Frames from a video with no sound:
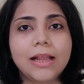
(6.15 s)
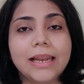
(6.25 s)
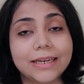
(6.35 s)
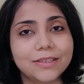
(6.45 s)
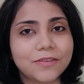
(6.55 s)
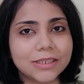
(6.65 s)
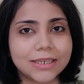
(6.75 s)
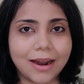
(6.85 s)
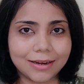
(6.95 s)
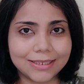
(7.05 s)
let us
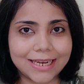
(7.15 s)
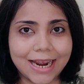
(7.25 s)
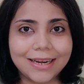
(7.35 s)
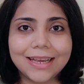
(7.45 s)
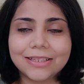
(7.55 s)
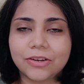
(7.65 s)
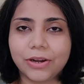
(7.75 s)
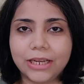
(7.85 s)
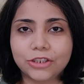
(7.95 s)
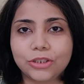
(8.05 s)
first understand its
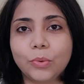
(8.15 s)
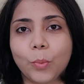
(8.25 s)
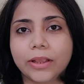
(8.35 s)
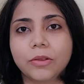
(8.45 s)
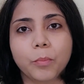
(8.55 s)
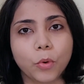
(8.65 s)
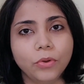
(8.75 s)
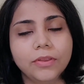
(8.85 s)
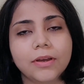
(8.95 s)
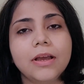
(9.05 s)
relation with
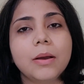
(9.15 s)
both